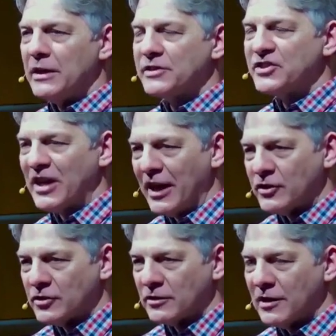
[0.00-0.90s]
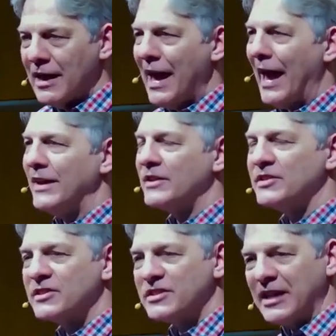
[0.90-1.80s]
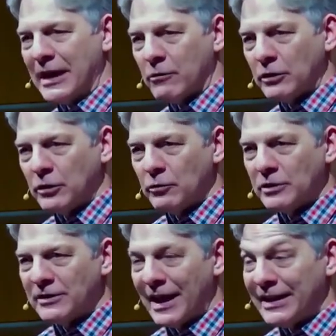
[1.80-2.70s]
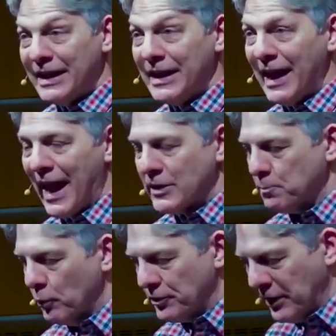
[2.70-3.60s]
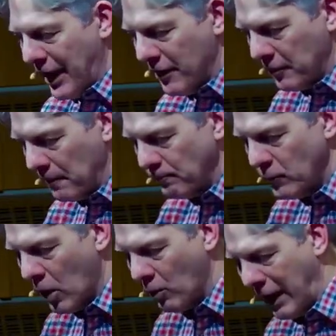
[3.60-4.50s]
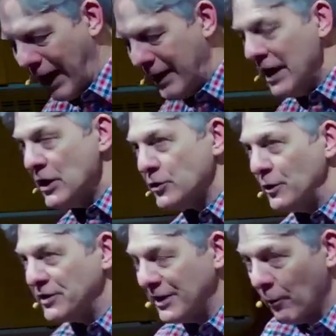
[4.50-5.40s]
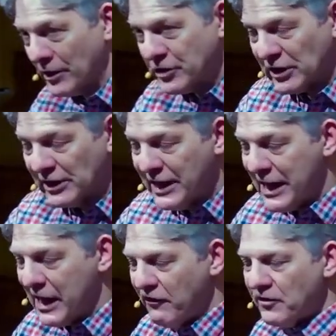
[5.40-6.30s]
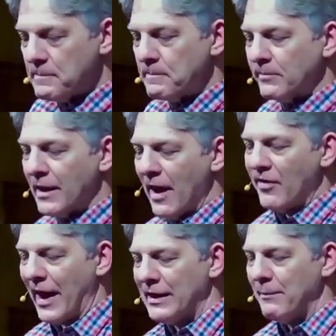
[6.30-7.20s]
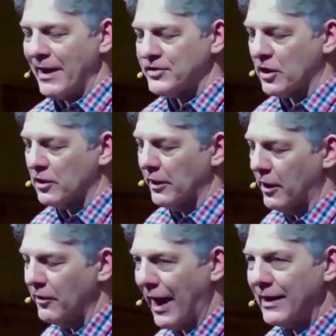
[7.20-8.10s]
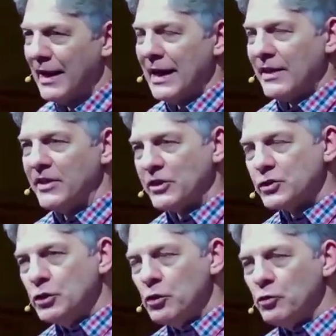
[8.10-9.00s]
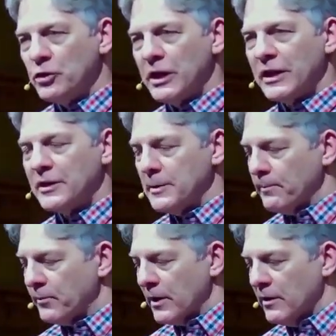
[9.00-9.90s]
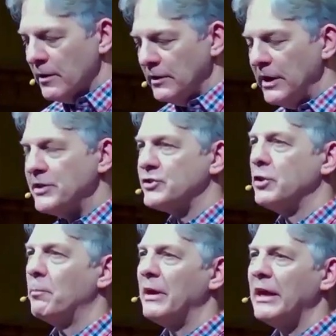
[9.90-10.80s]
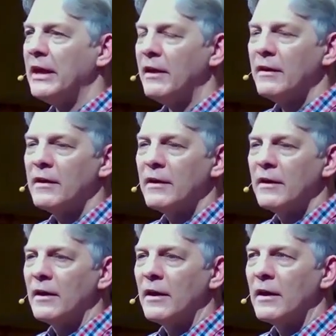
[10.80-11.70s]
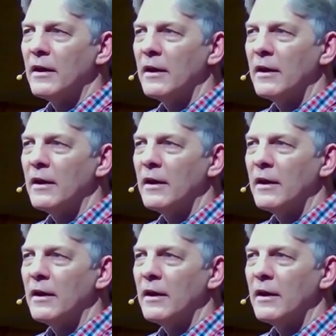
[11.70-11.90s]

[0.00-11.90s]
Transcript: and He has sanctioned. And it's a sacred union that He has put together. Okay? So He says, I want you to leave. And then He makes it clear that this union needs to be